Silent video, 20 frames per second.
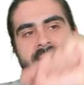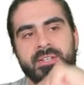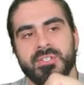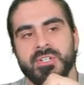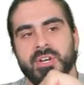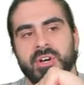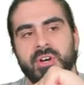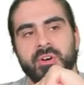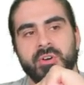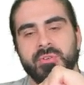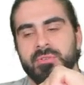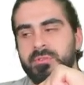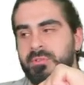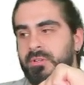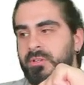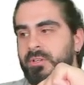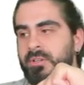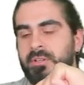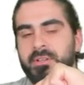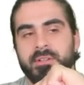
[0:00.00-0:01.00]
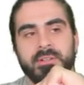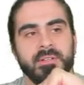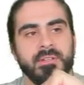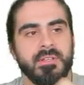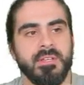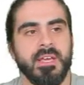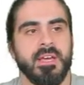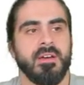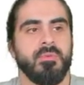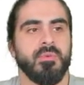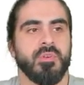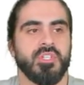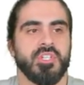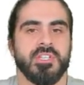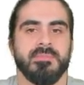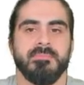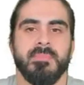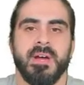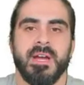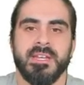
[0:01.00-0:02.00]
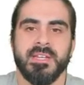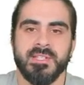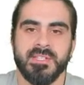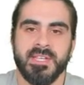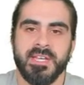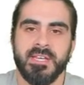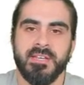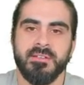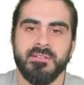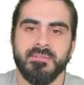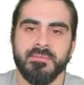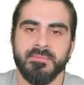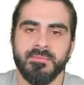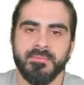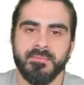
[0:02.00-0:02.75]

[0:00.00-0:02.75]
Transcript: back to O, yeah, which is minus A.